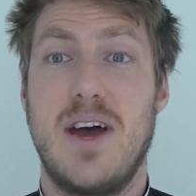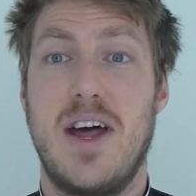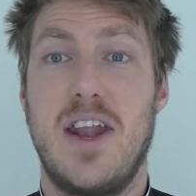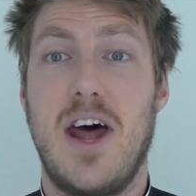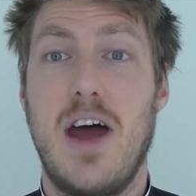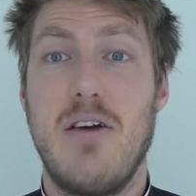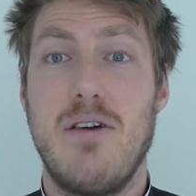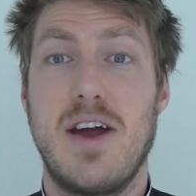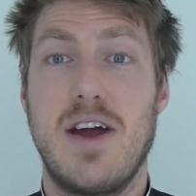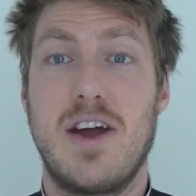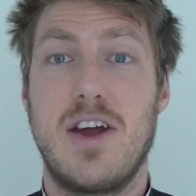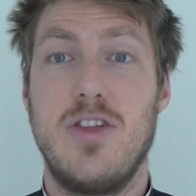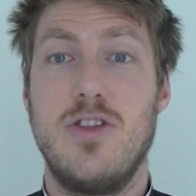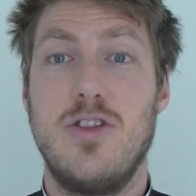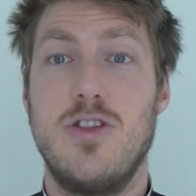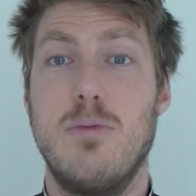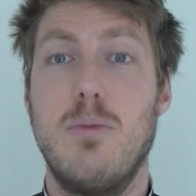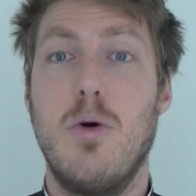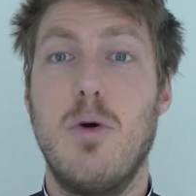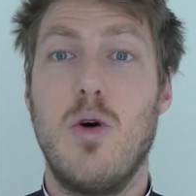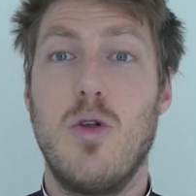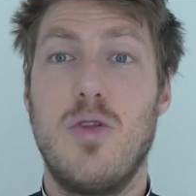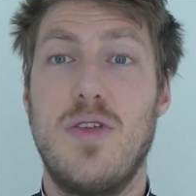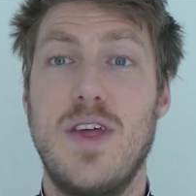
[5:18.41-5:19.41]
And I reckon the
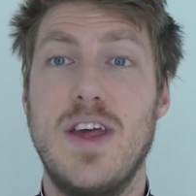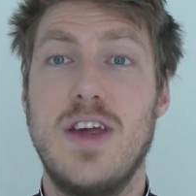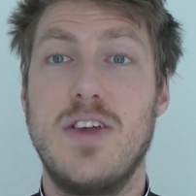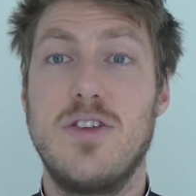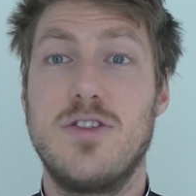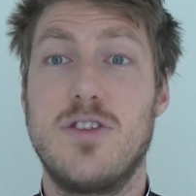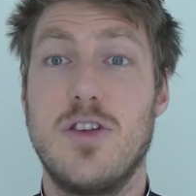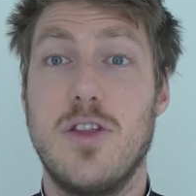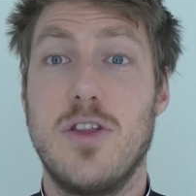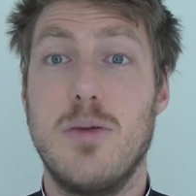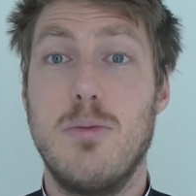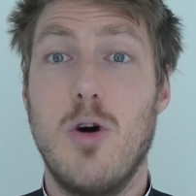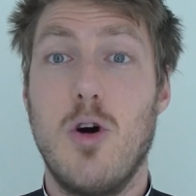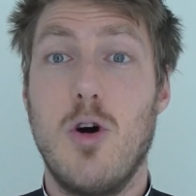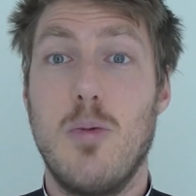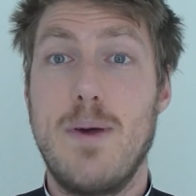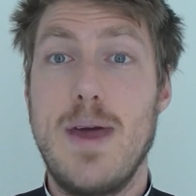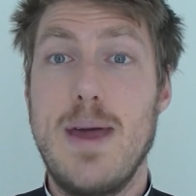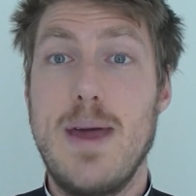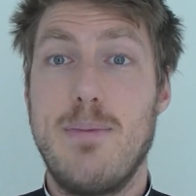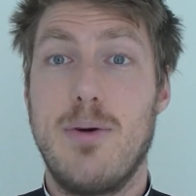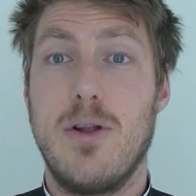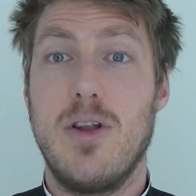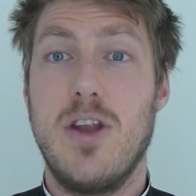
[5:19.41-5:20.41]
more things that the more
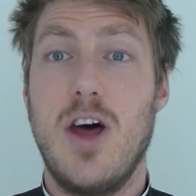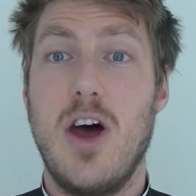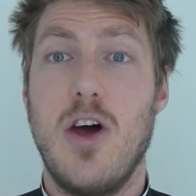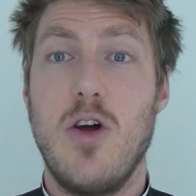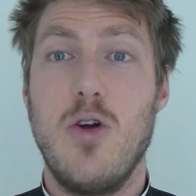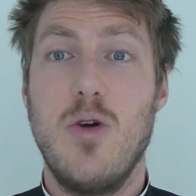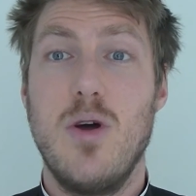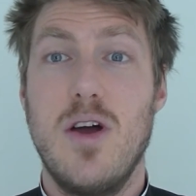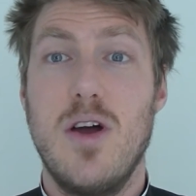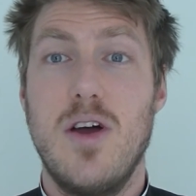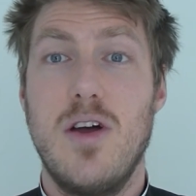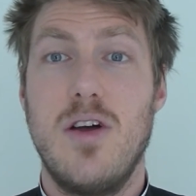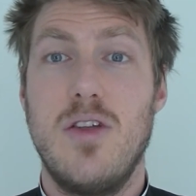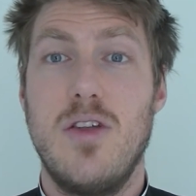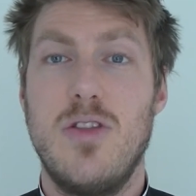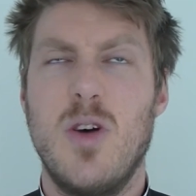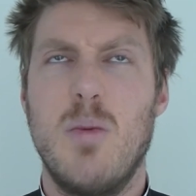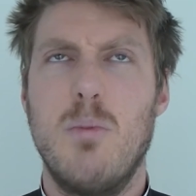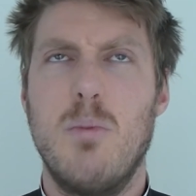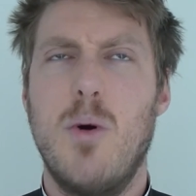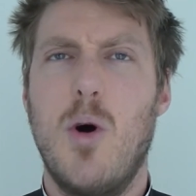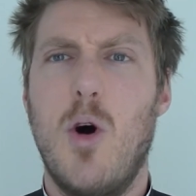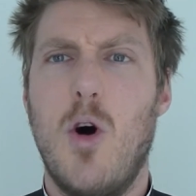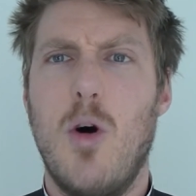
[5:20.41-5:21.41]
people know,
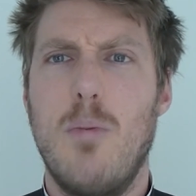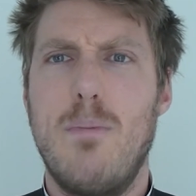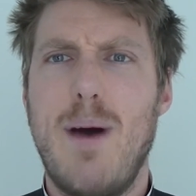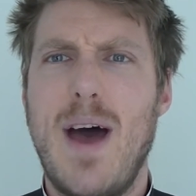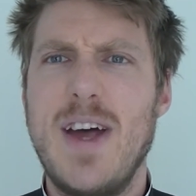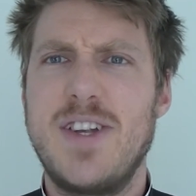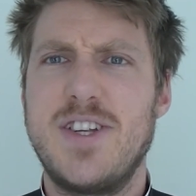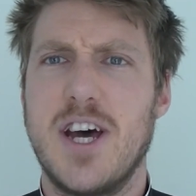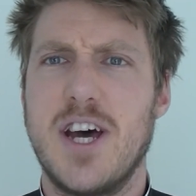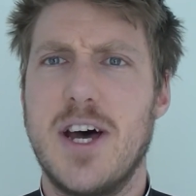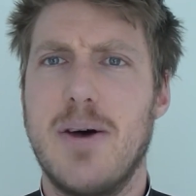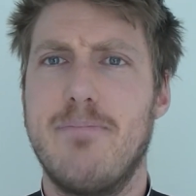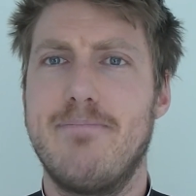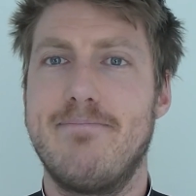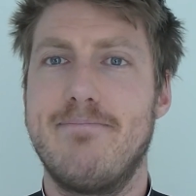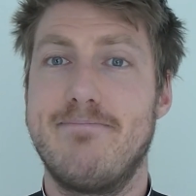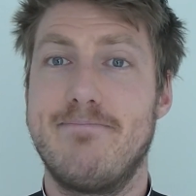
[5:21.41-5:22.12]
the more better.